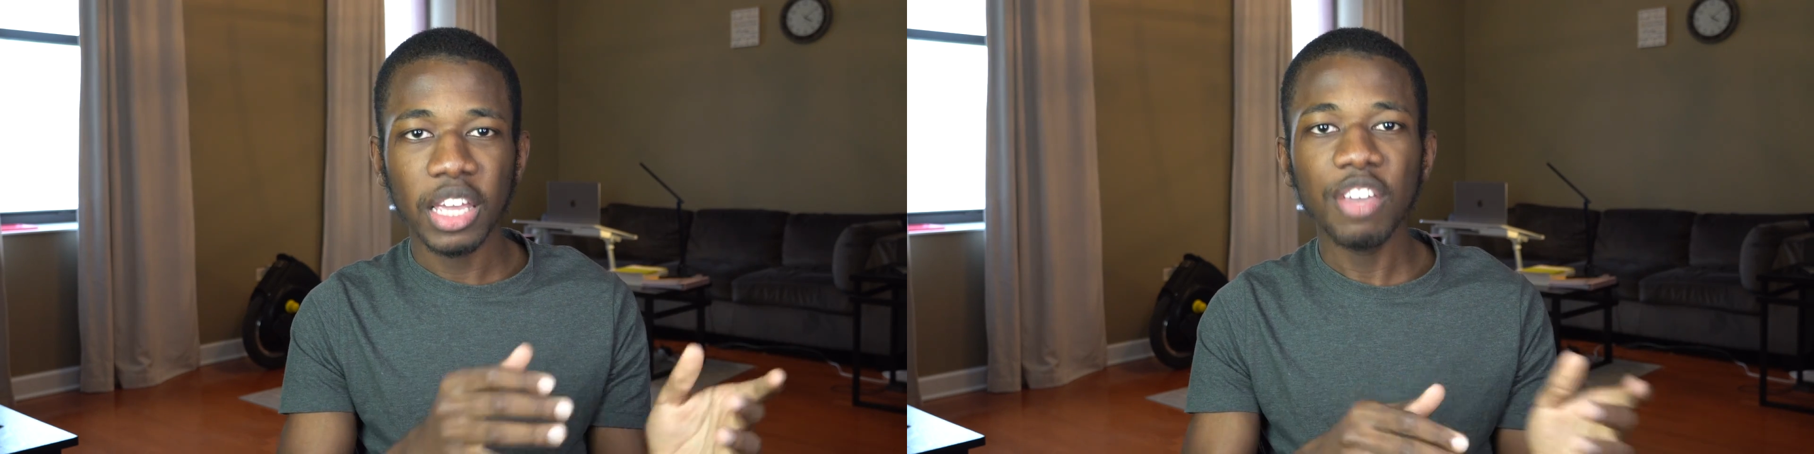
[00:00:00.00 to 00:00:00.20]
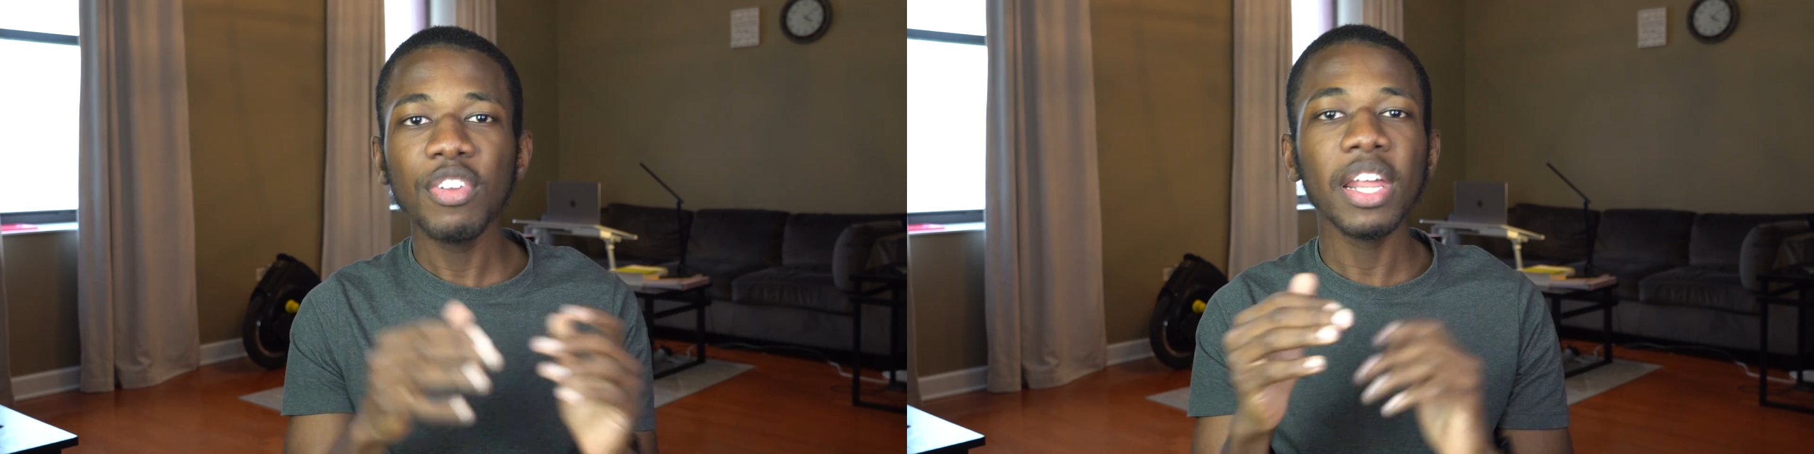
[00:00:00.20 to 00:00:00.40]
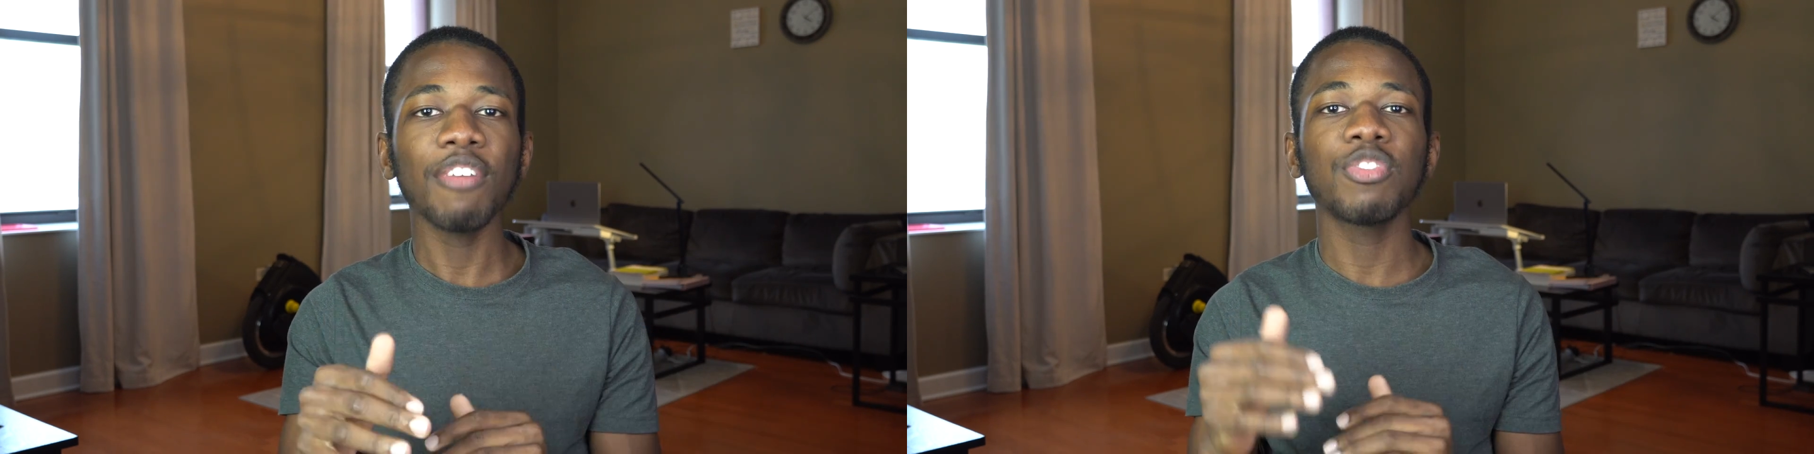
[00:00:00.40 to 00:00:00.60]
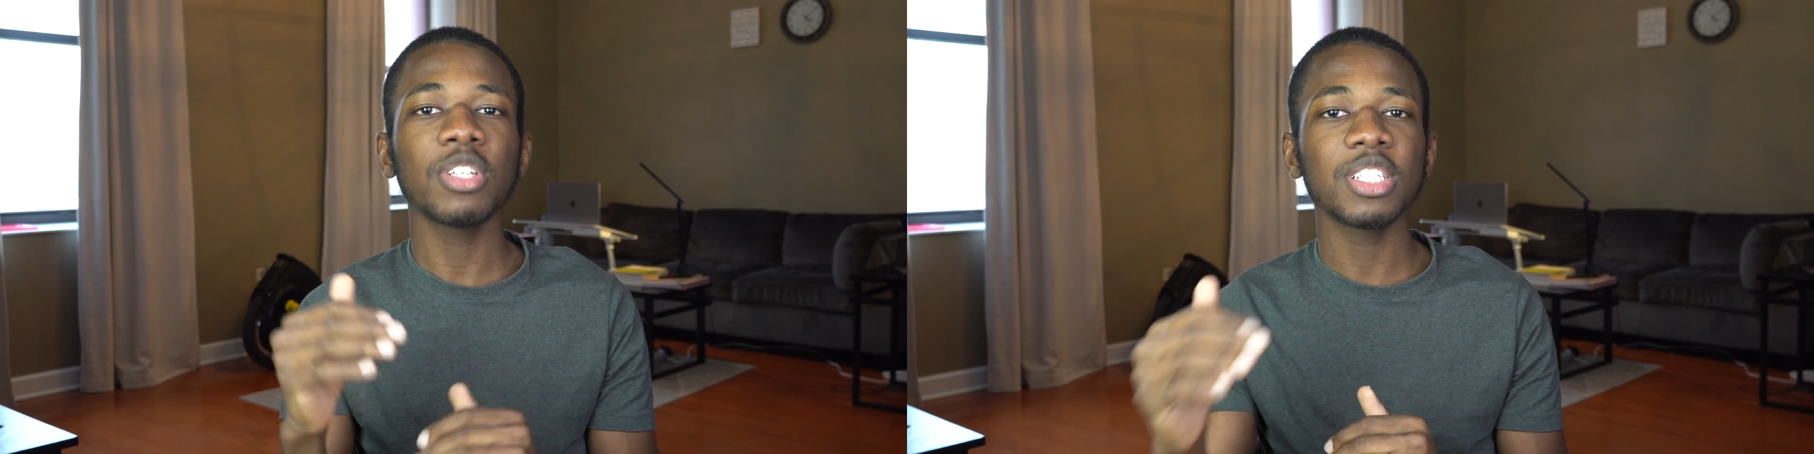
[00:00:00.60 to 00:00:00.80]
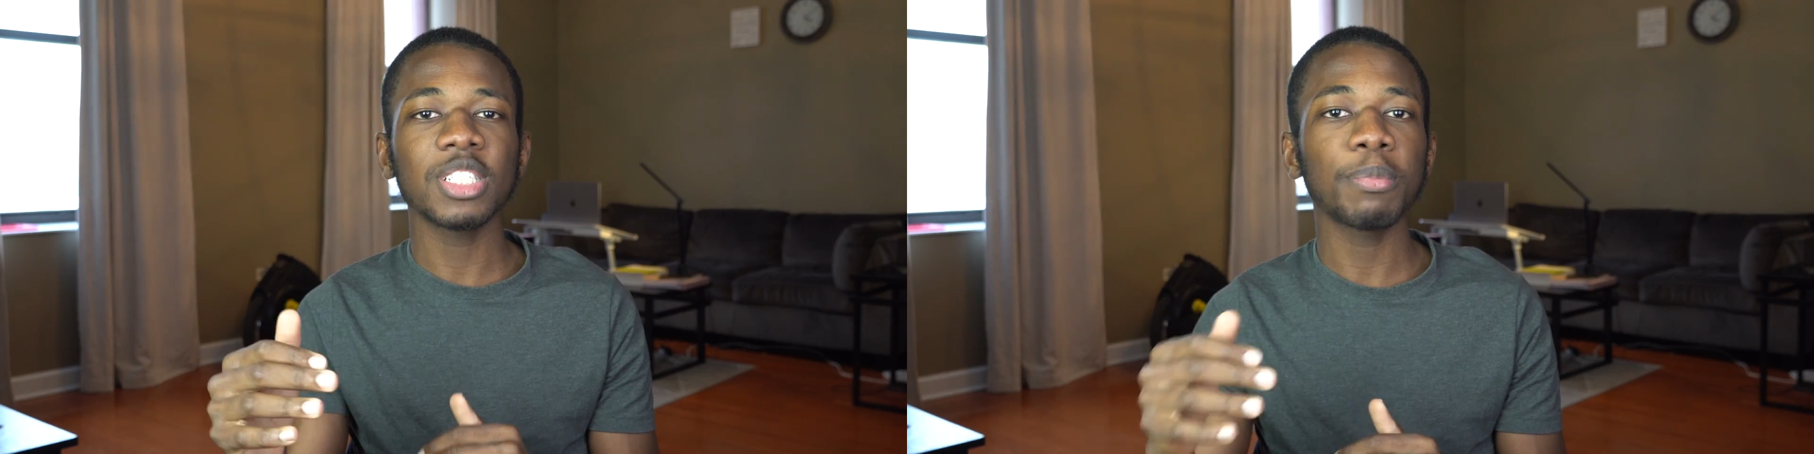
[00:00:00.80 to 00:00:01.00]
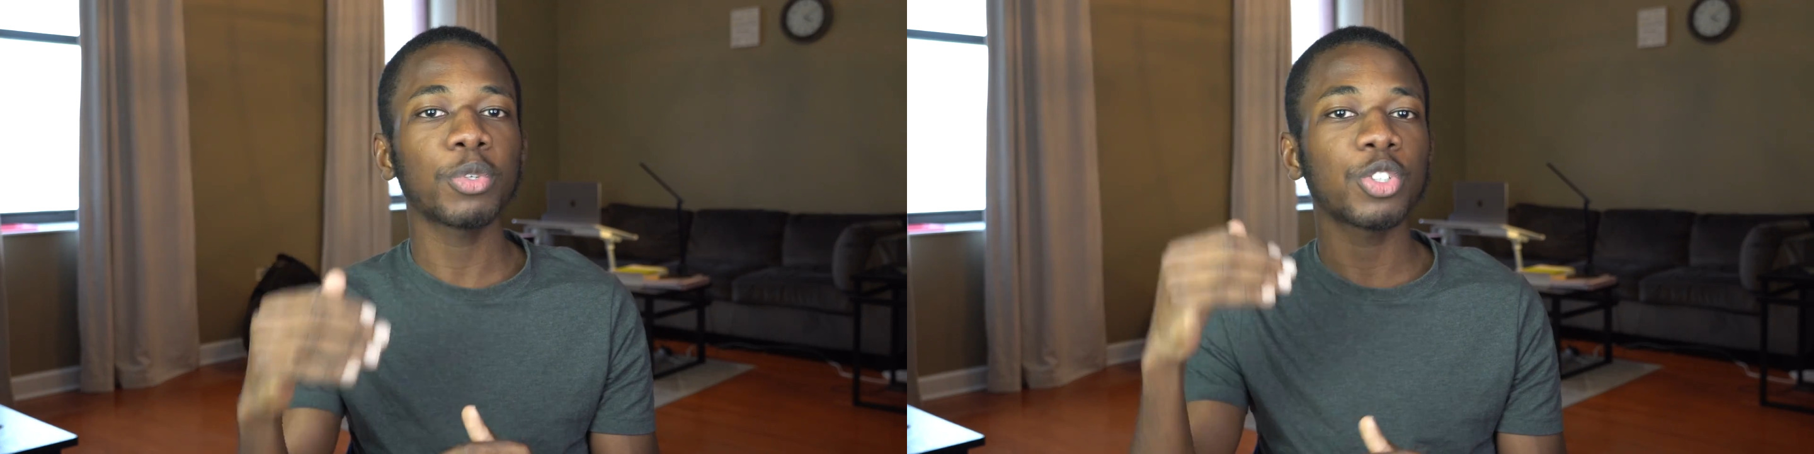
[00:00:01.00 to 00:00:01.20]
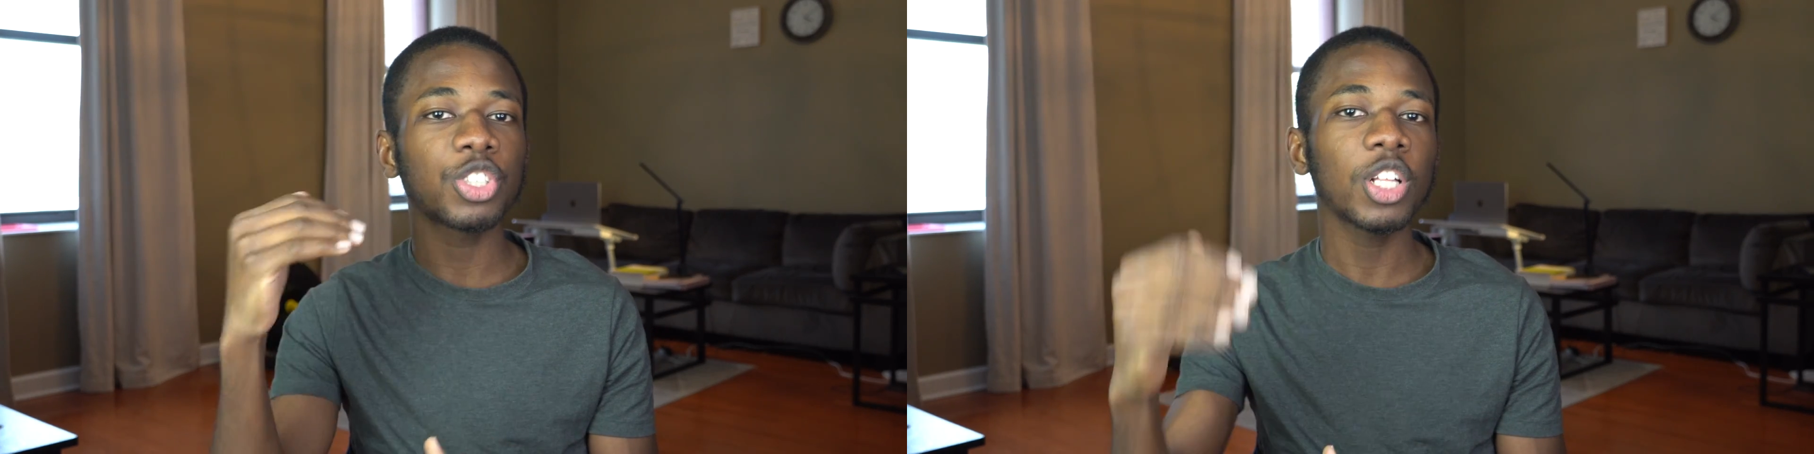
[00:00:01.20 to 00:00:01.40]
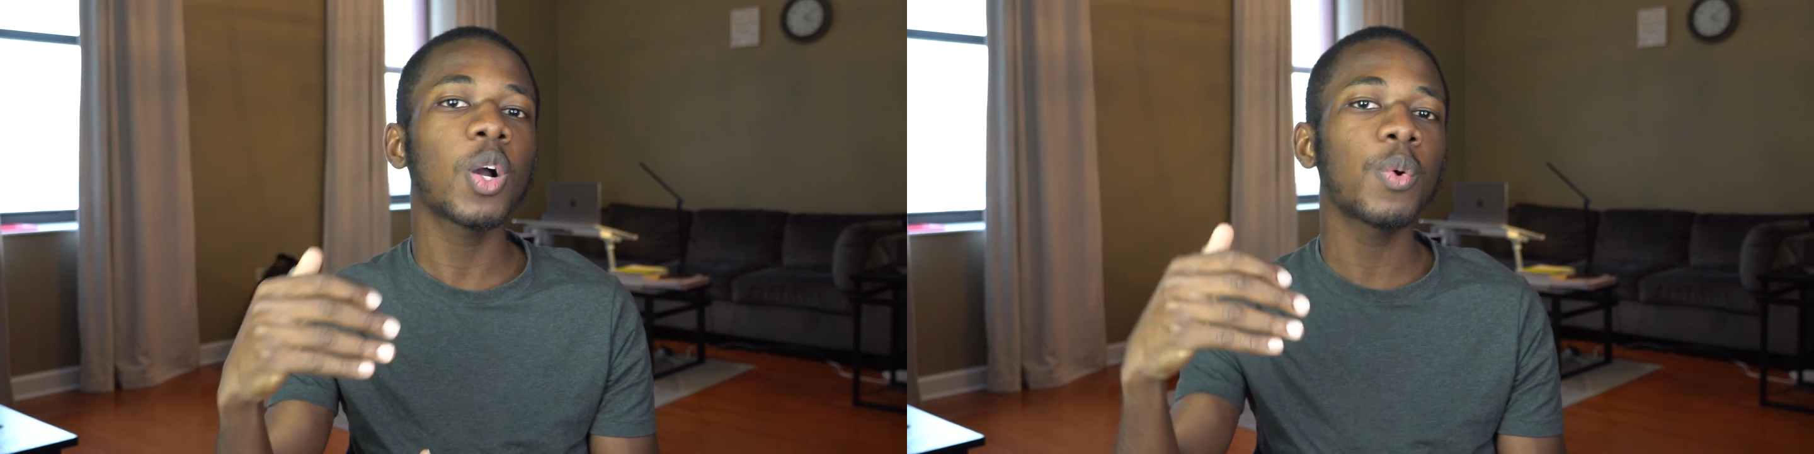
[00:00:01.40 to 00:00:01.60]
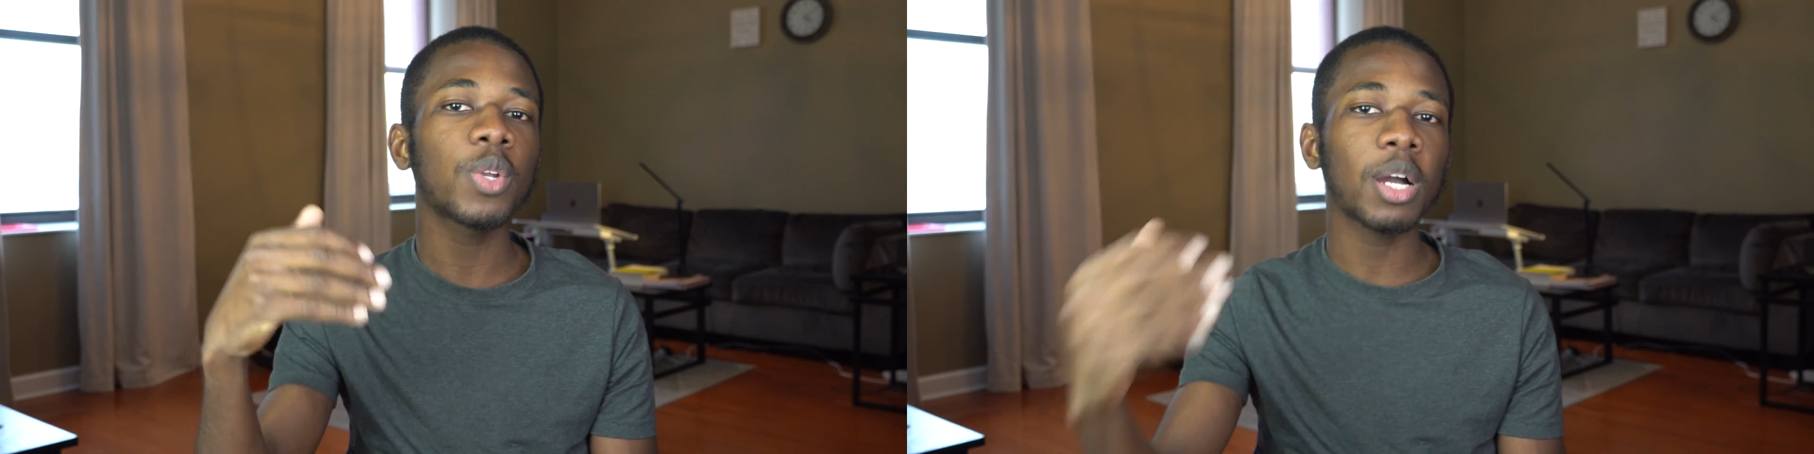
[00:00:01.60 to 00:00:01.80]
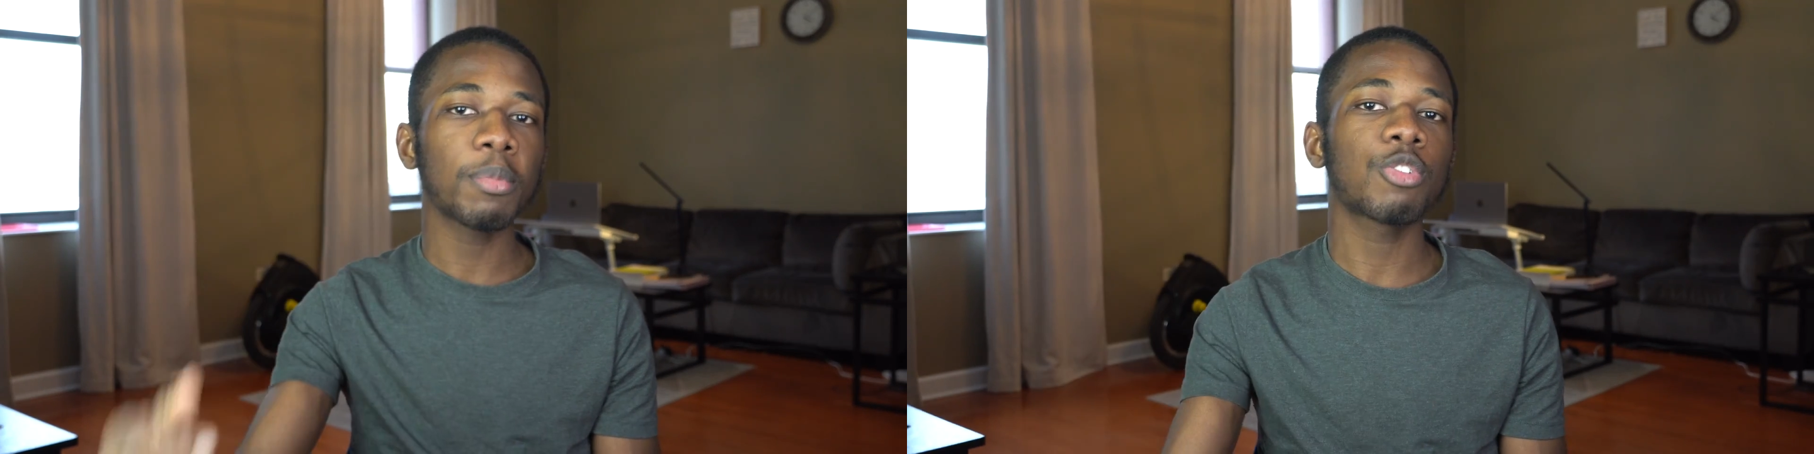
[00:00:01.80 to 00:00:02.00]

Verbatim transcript: Even after this step, you're still going to come